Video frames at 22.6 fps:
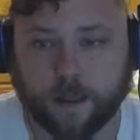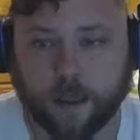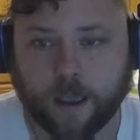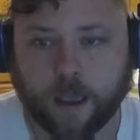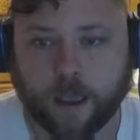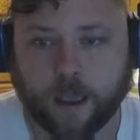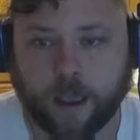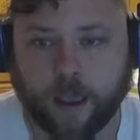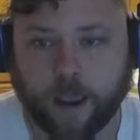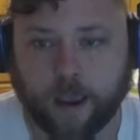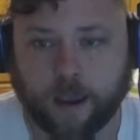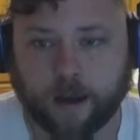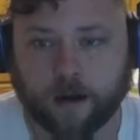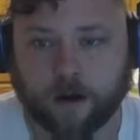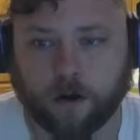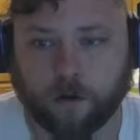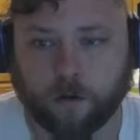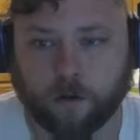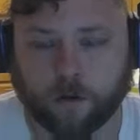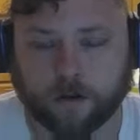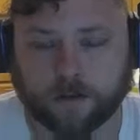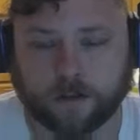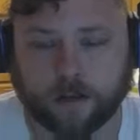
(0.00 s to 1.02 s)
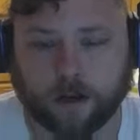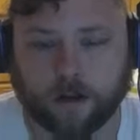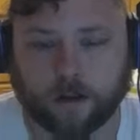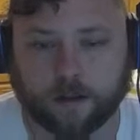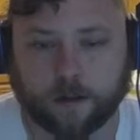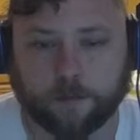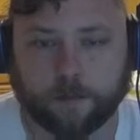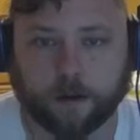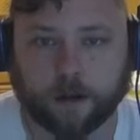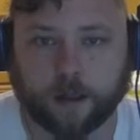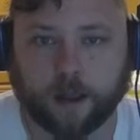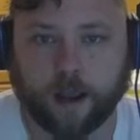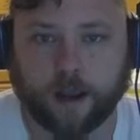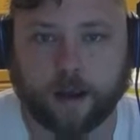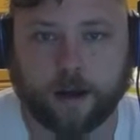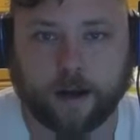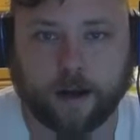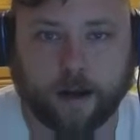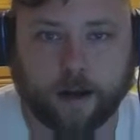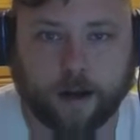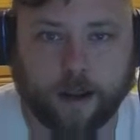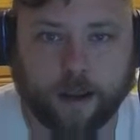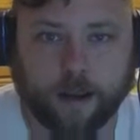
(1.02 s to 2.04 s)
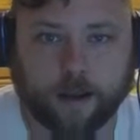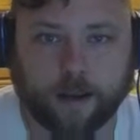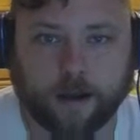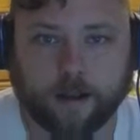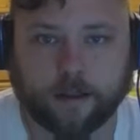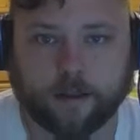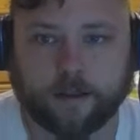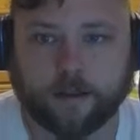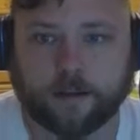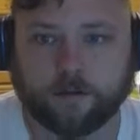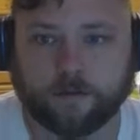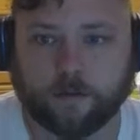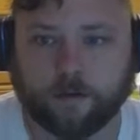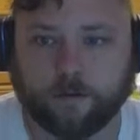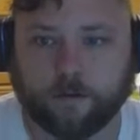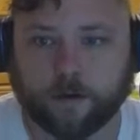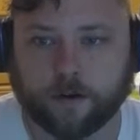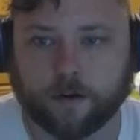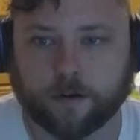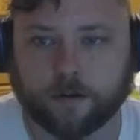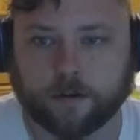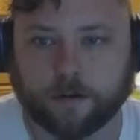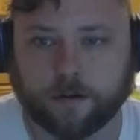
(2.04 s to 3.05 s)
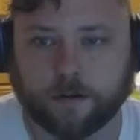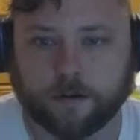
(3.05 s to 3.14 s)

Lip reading: and a horizontal number line, and I got these reversed.